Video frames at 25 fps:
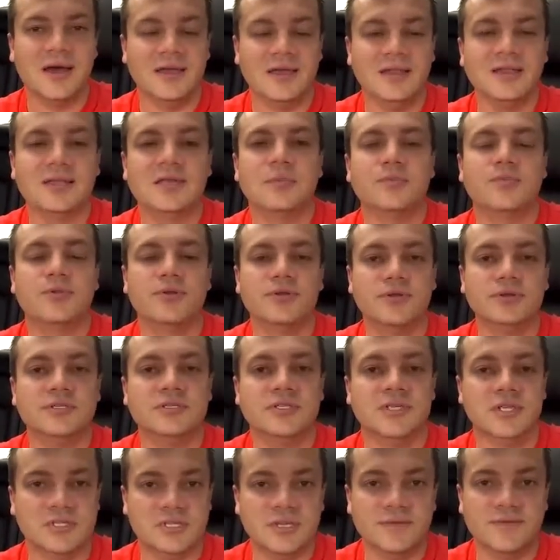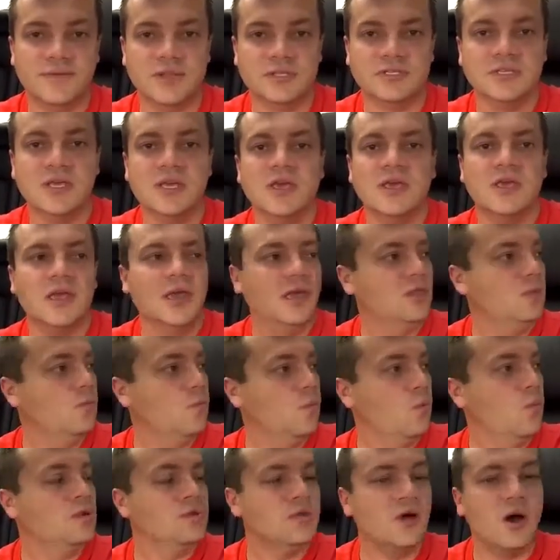Income producing activities.
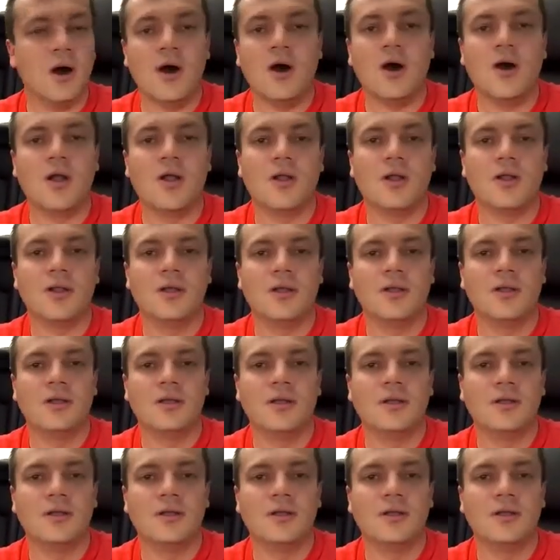And what are